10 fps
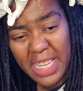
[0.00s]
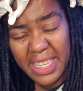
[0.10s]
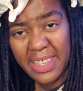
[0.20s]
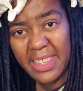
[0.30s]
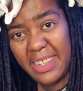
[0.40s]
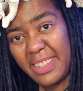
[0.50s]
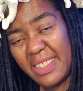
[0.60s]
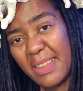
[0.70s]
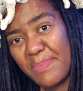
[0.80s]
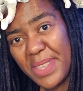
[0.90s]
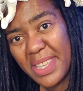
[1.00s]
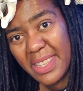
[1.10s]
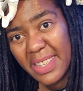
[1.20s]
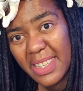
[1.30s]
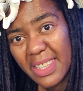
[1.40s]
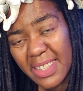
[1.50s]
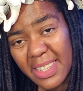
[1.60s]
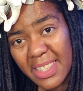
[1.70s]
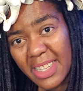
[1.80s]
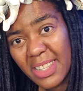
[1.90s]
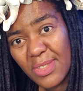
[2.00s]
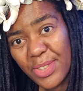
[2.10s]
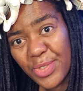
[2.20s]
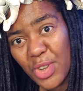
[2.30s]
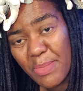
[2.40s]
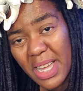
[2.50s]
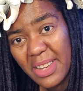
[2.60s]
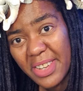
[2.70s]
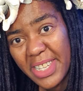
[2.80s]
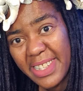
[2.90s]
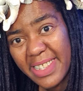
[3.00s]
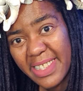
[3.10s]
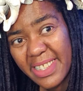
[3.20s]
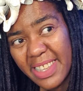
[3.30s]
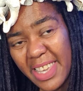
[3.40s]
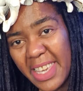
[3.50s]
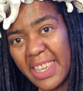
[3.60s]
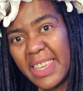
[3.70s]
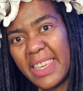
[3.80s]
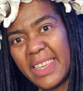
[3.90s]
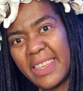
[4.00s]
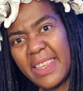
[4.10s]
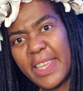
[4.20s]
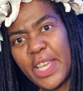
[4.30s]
like a, uh, it is something uh, that is not normal right uh,